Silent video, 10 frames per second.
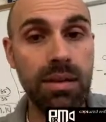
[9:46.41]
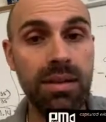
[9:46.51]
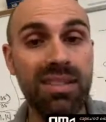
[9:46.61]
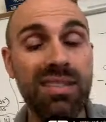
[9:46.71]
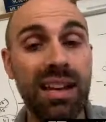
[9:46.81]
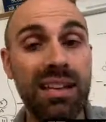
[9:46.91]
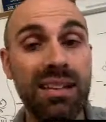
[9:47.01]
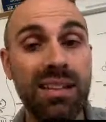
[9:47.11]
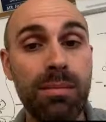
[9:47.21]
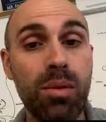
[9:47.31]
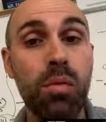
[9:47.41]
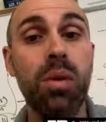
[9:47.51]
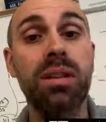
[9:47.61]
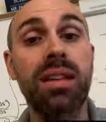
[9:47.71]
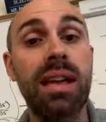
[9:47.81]
The second example
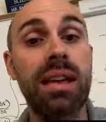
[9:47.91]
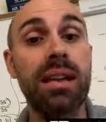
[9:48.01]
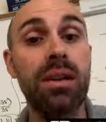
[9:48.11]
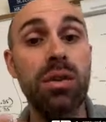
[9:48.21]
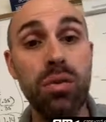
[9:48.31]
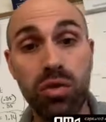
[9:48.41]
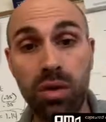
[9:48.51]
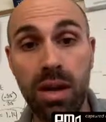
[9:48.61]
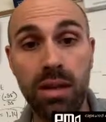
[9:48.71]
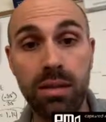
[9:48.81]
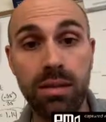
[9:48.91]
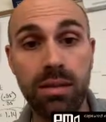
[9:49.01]
was a neutron.